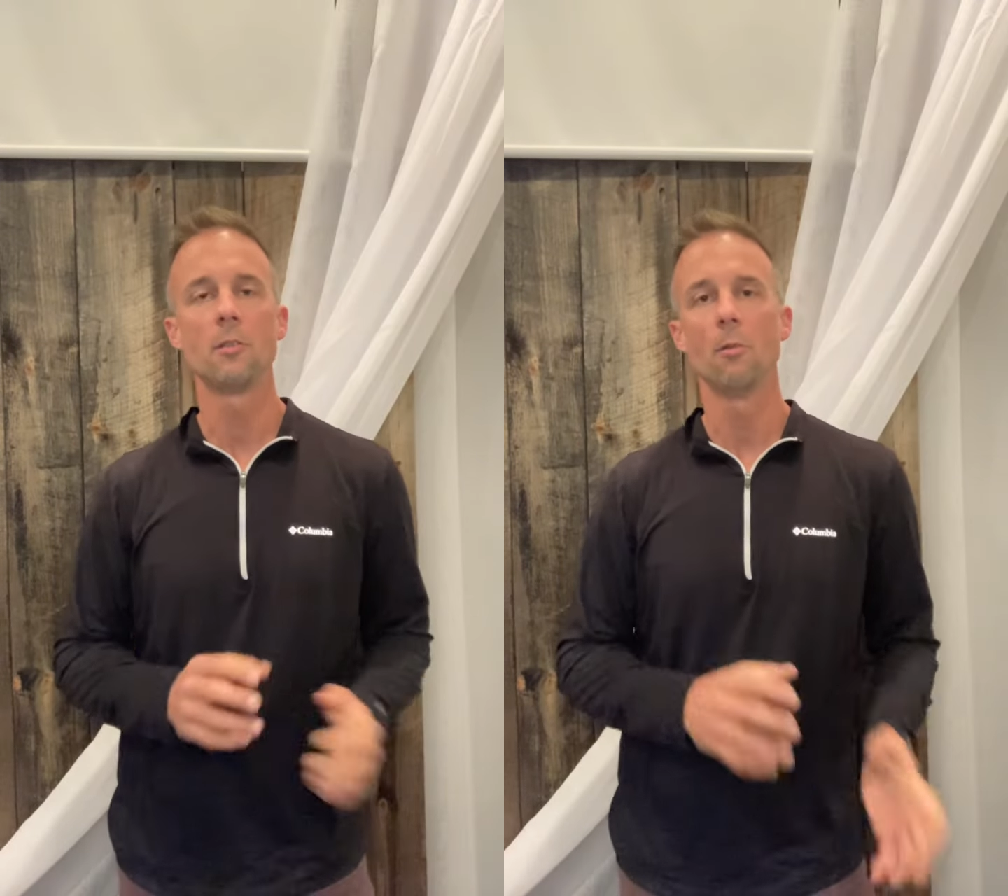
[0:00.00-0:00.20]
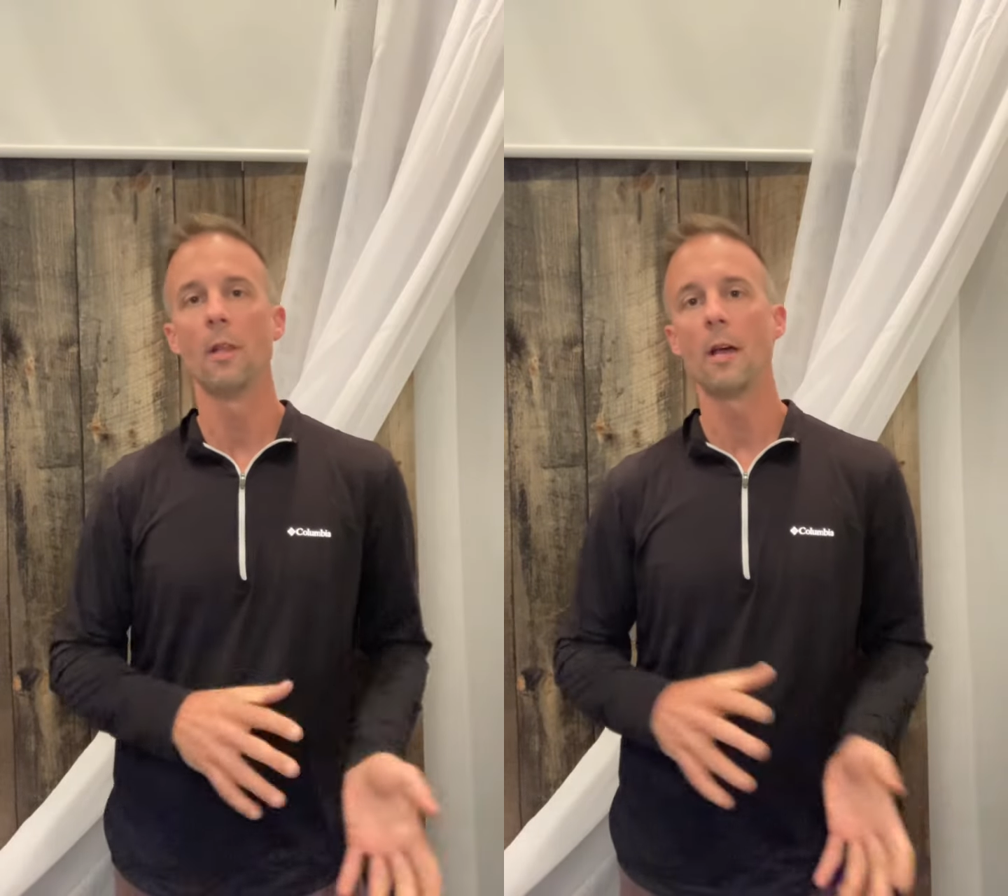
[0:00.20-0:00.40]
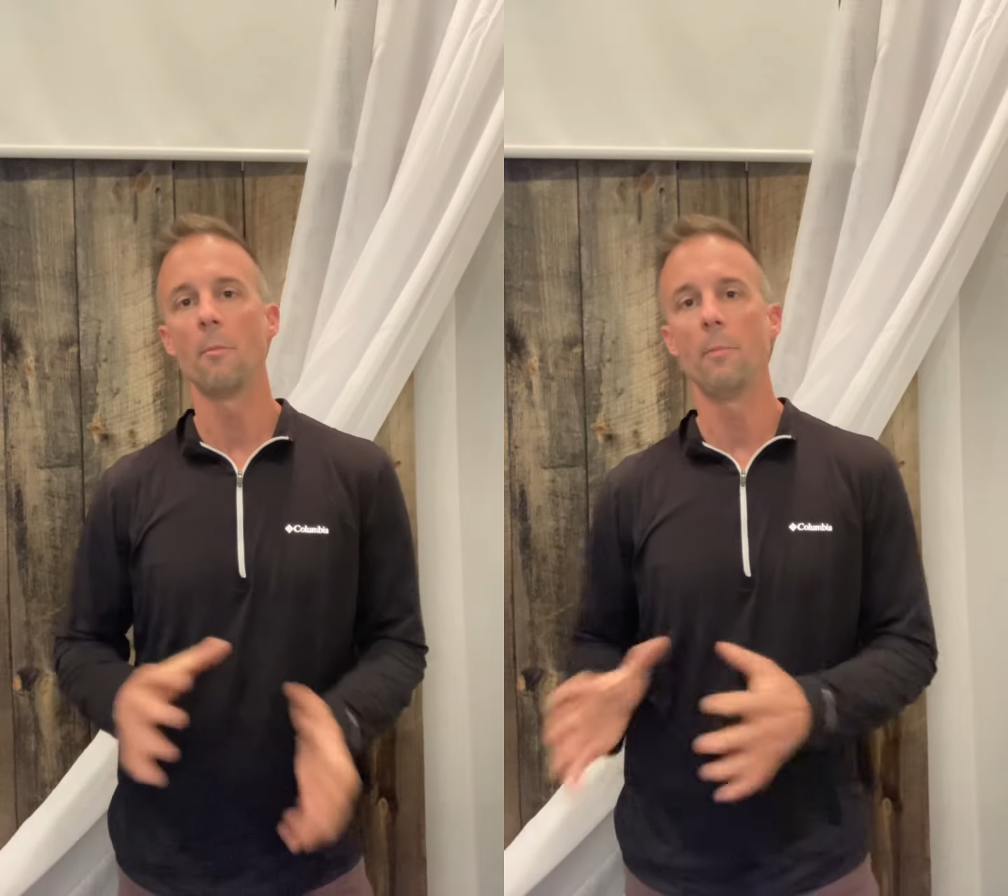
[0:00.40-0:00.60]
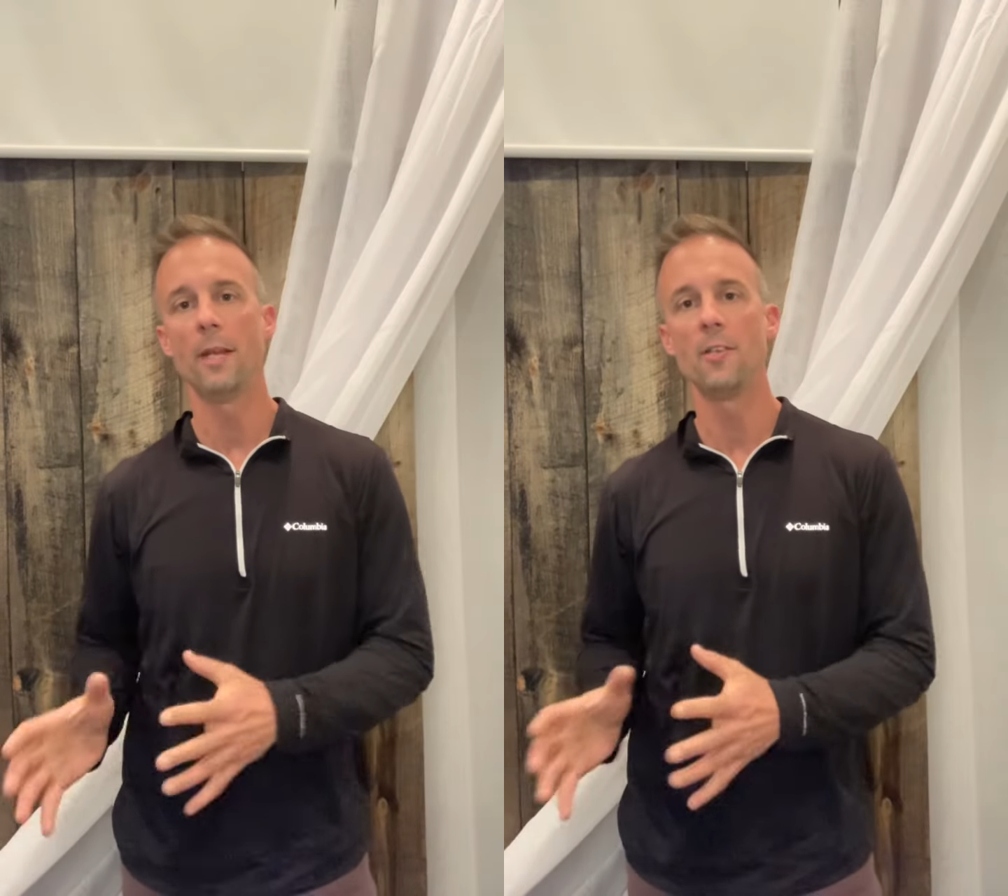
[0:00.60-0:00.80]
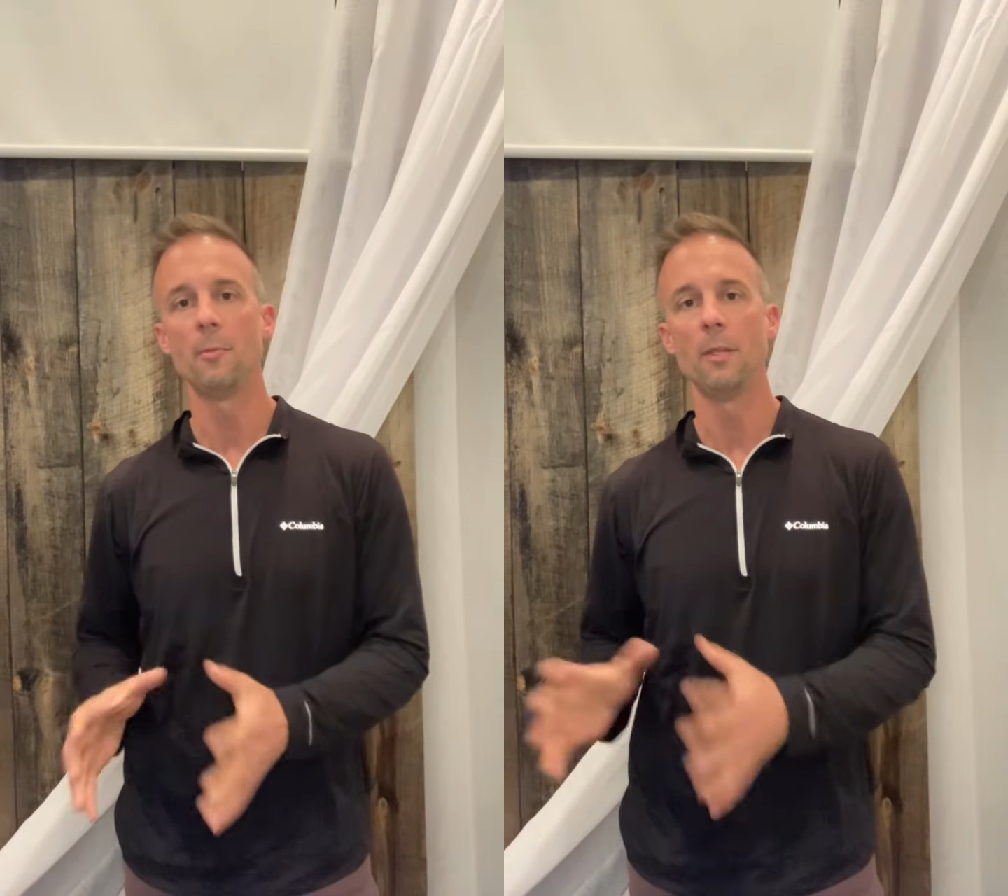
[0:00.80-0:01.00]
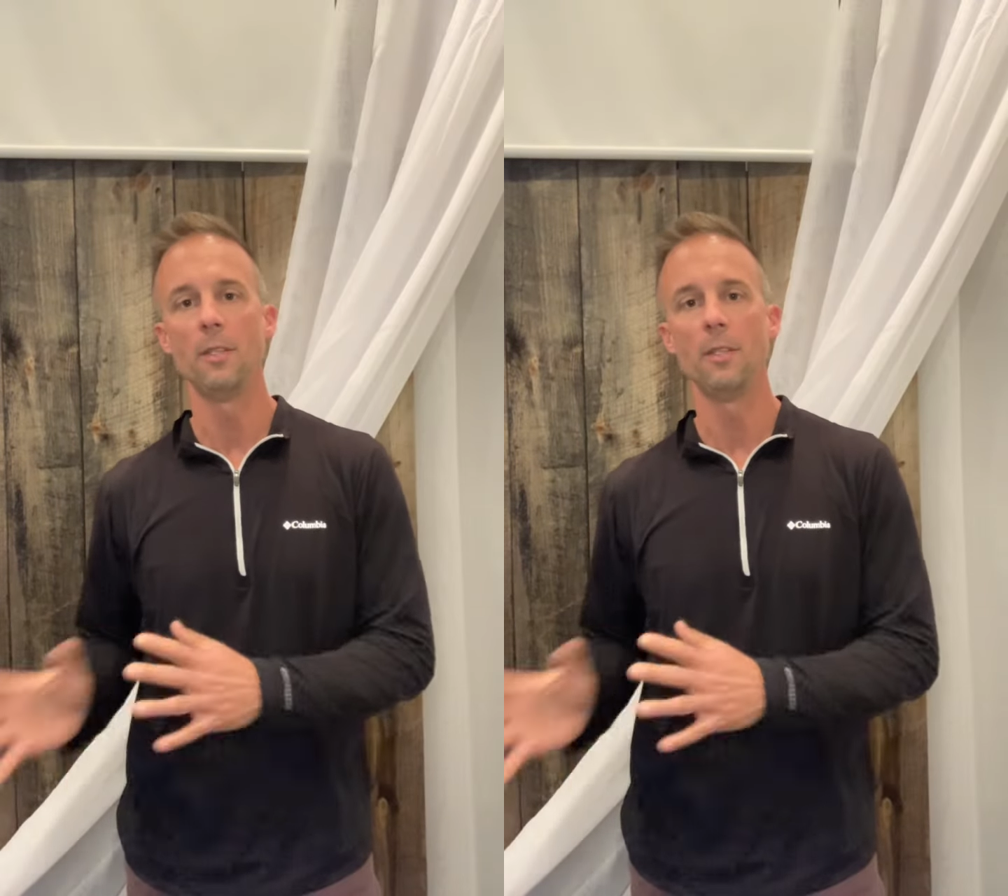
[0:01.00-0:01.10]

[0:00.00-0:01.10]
to allow Benjamin,